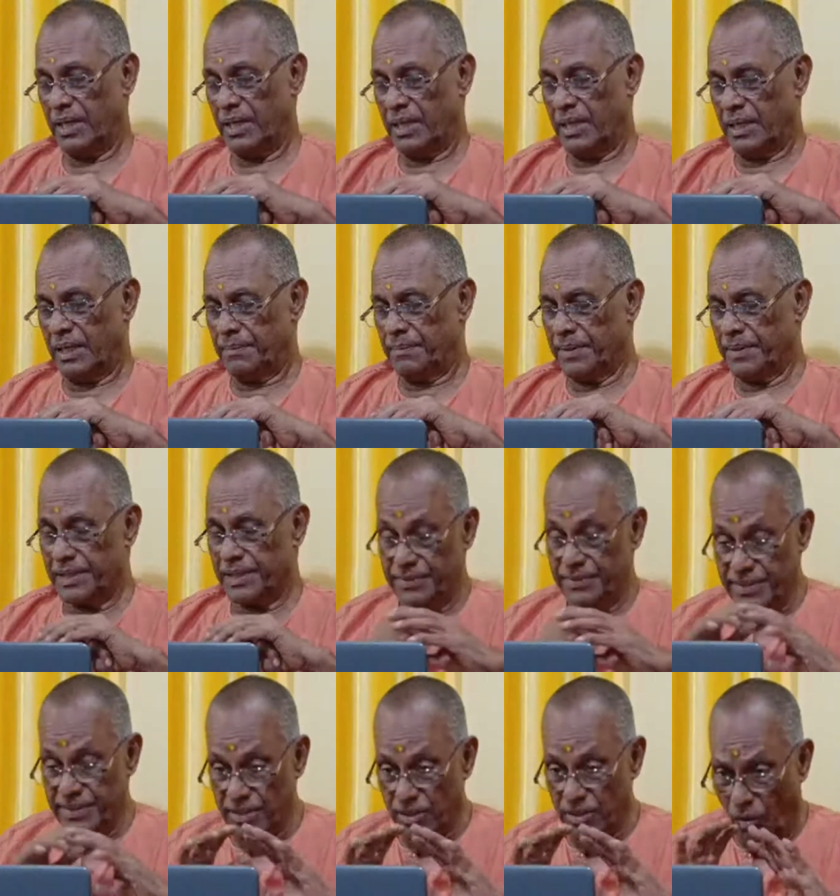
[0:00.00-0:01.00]
Because
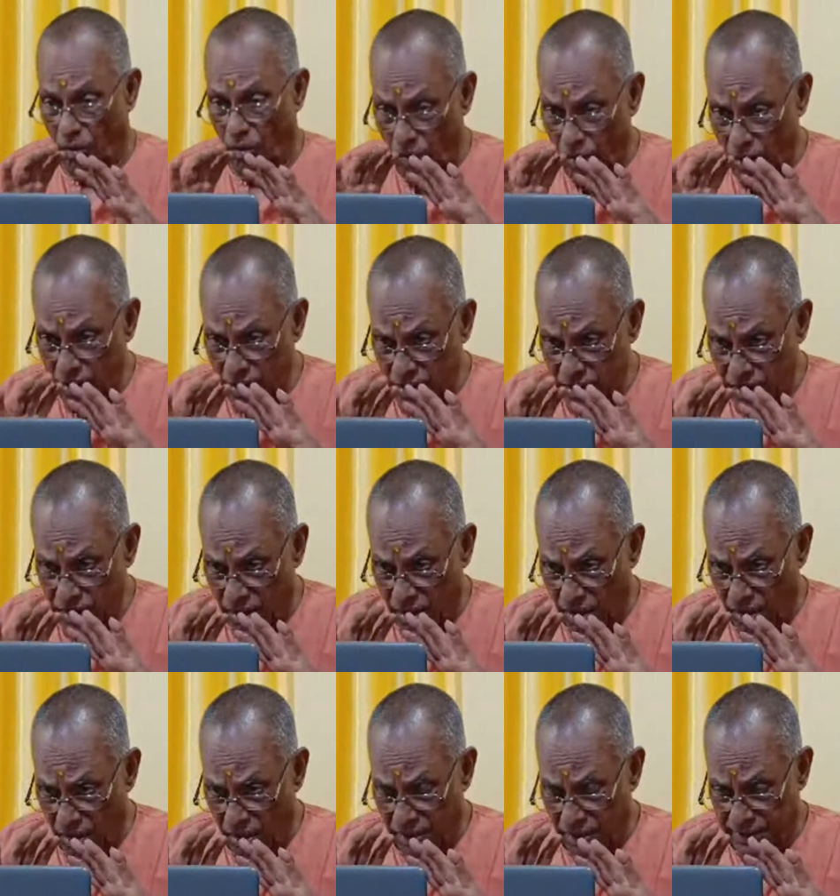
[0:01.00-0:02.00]
all
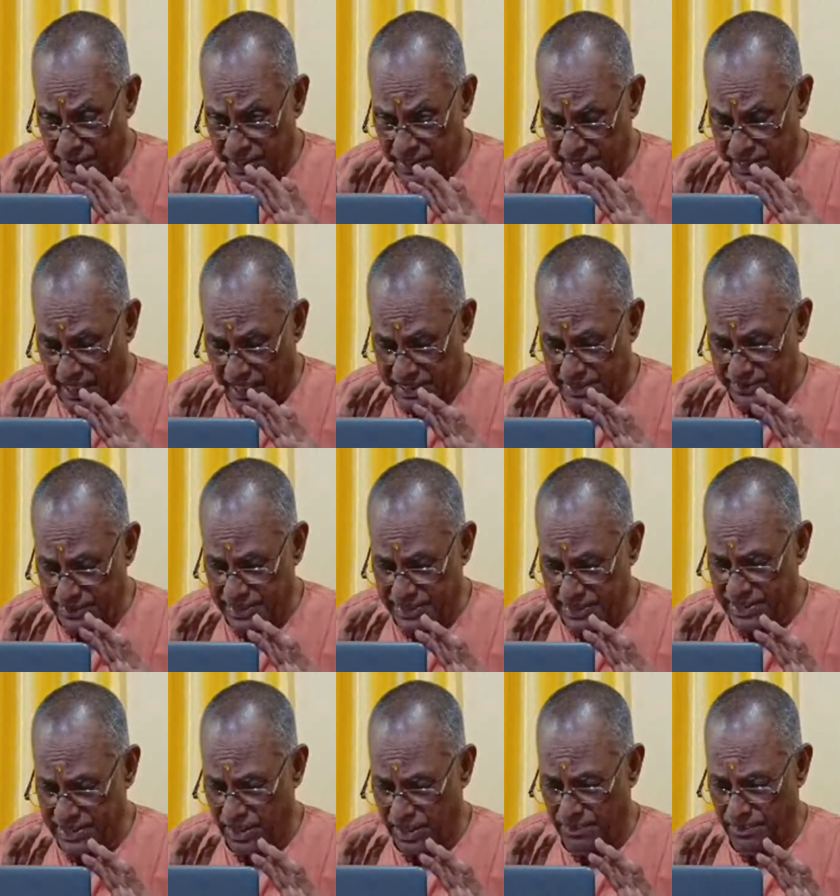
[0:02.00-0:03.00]
our
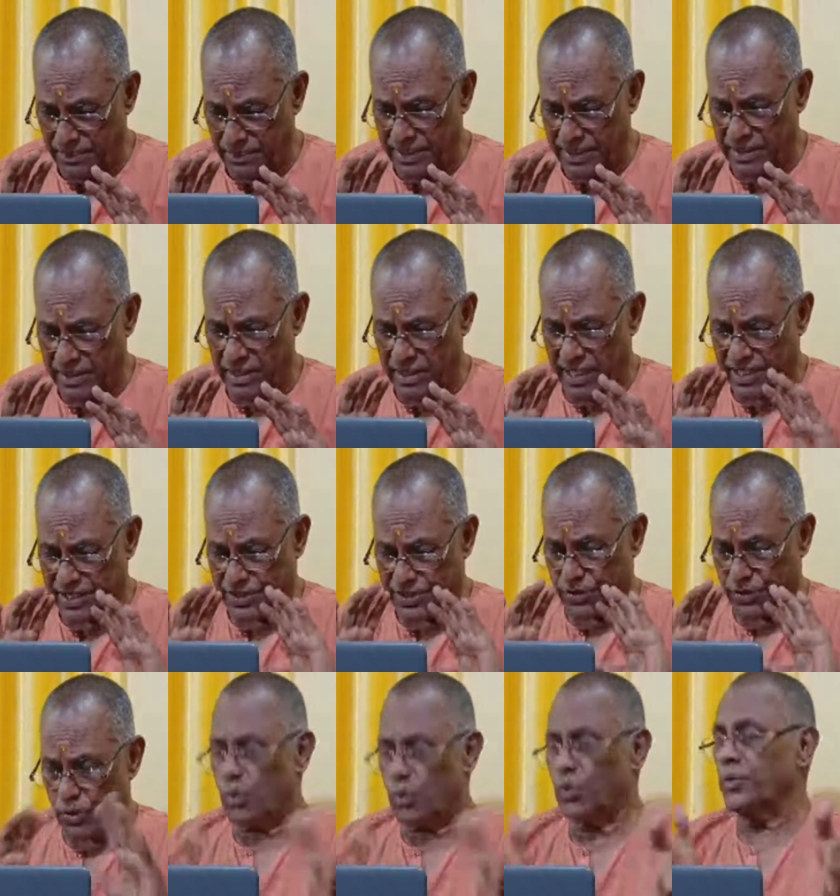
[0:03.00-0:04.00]
activities have been
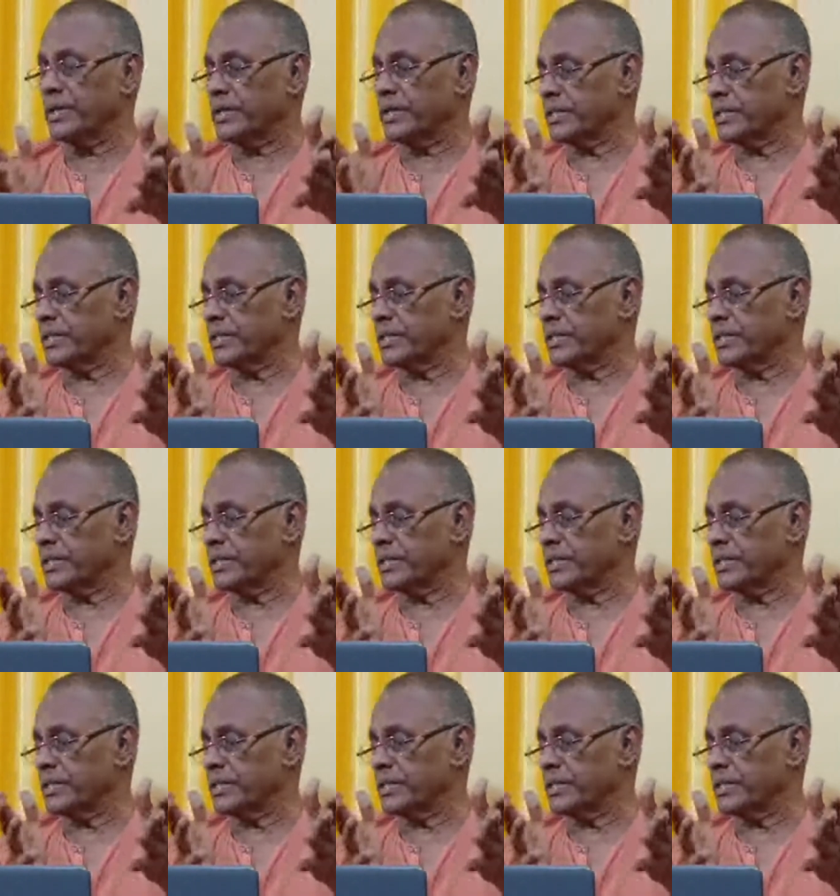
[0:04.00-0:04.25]
extrovert.